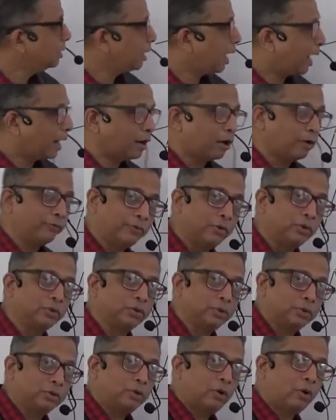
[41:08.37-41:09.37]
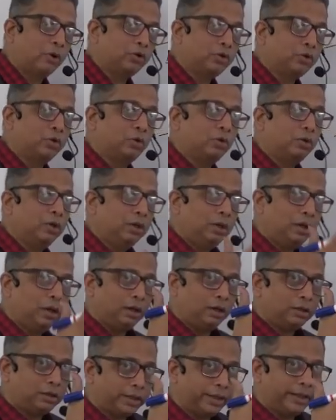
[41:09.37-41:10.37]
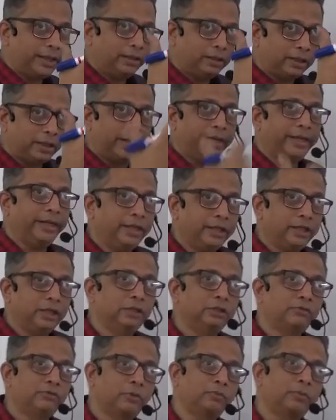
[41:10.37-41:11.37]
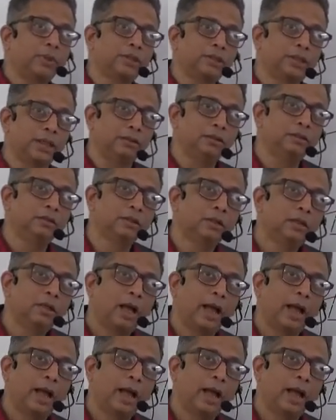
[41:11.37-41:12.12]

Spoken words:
and of course also checking the radiations from the suns